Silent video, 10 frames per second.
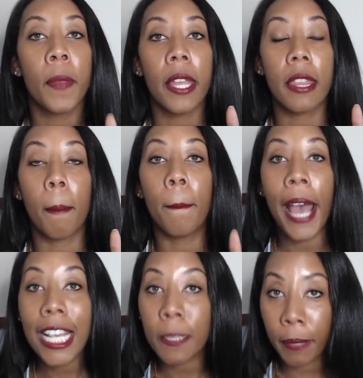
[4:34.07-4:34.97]
the
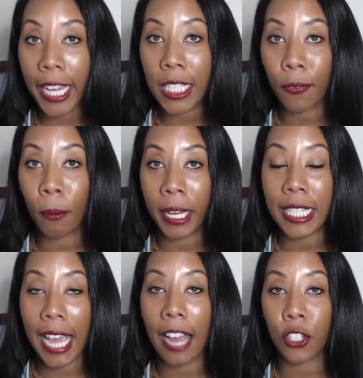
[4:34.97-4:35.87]
best place for me
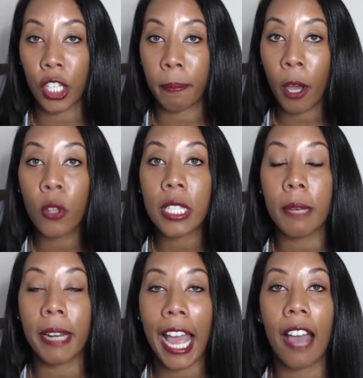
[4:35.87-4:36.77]
to actually post
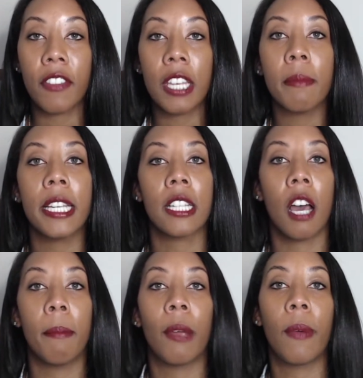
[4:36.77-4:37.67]
them and have them is
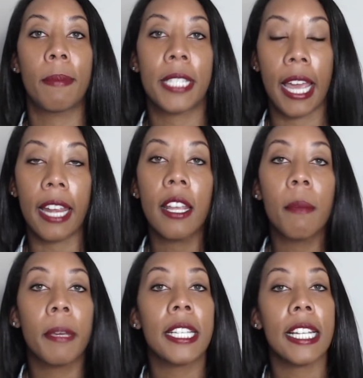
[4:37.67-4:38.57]
on my website
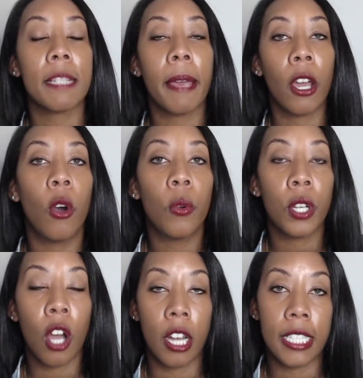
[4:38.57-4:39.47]
because that's my
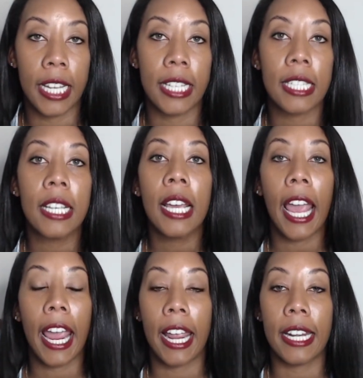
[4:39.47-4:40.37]
own content.
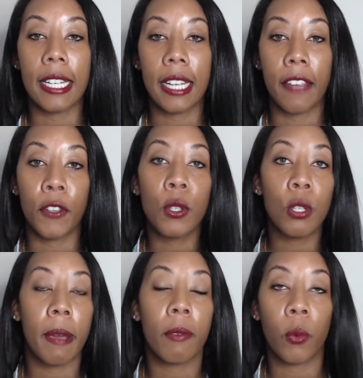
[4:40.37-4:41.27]
And if
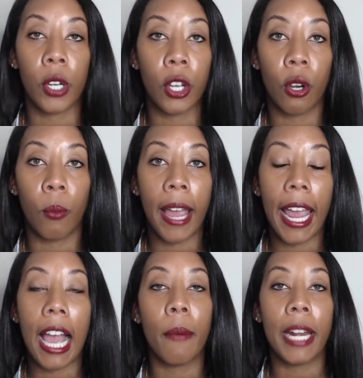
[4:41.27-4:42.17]
YouTube ever were to go
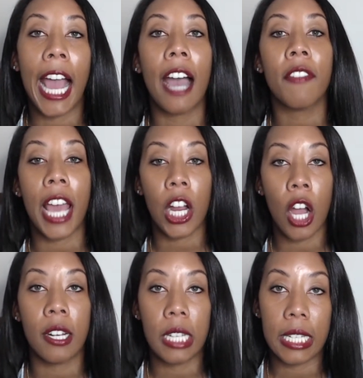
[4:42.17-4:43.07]
away, I would have that
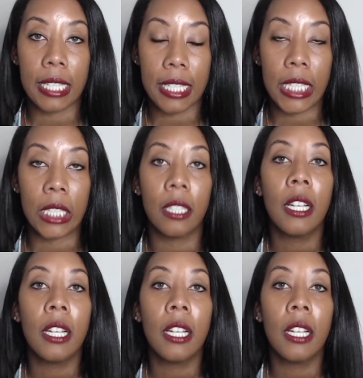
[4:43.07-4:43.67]
content still